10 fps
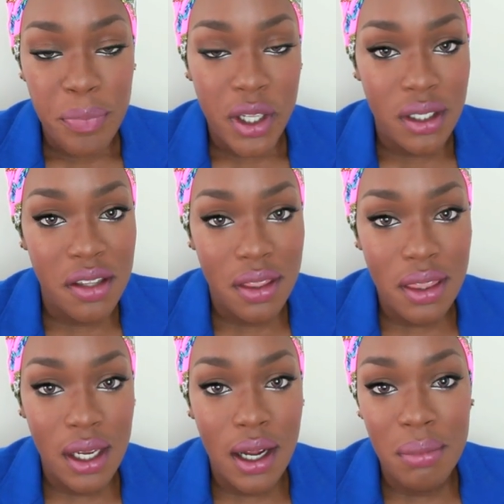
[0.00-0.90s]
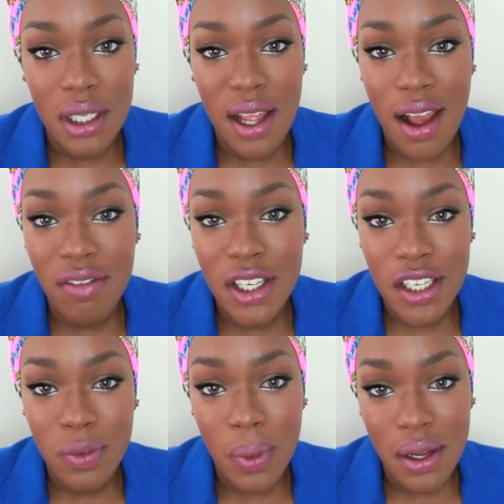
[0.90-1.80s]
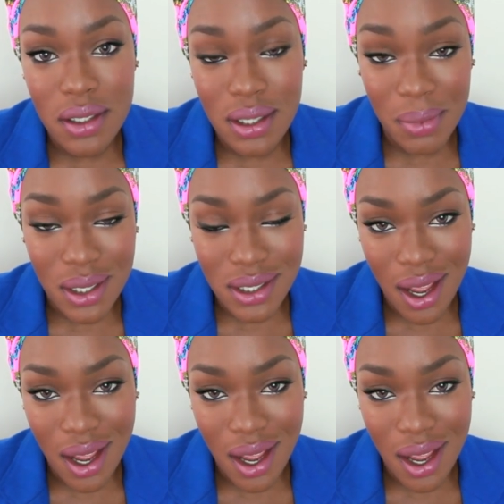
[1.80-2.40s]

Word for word: Another thing, I'm going to have a giveaway on some of these